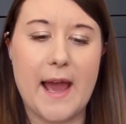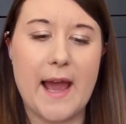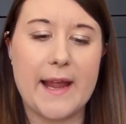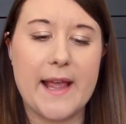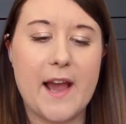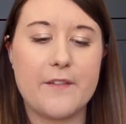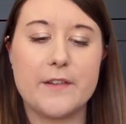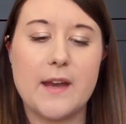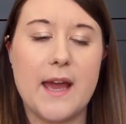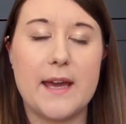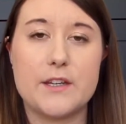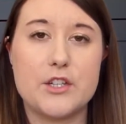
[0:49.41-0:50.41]
I haven't
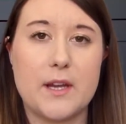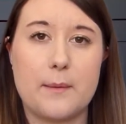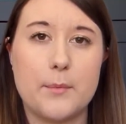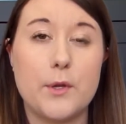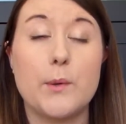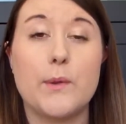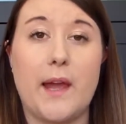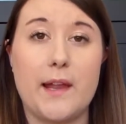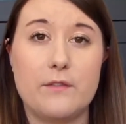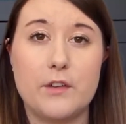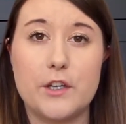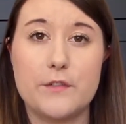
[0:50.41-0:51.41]
had a shampoo that I
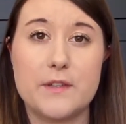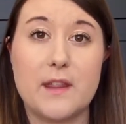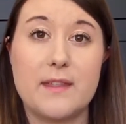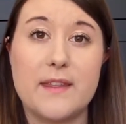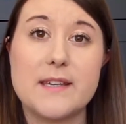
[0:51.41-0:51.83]
have loved